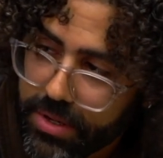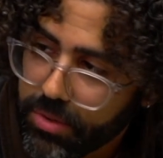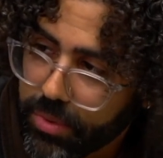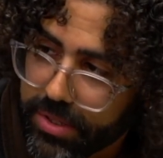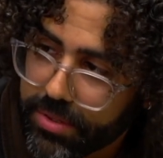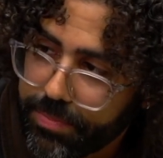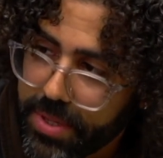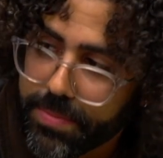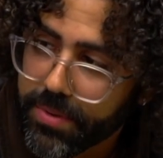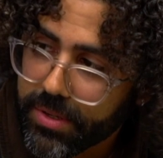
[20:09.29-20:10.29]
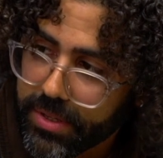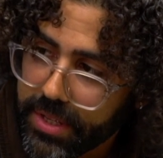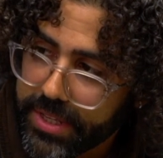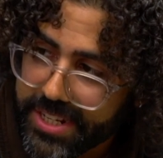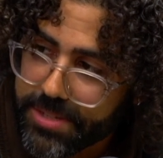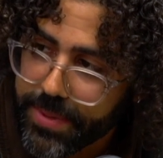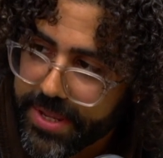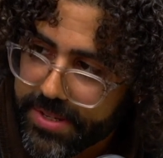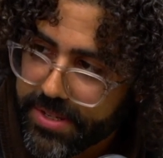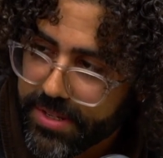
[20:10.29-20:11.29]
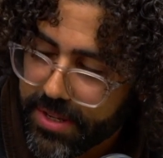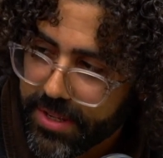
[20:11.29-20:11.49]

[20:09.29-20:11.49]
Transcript: with people in a space.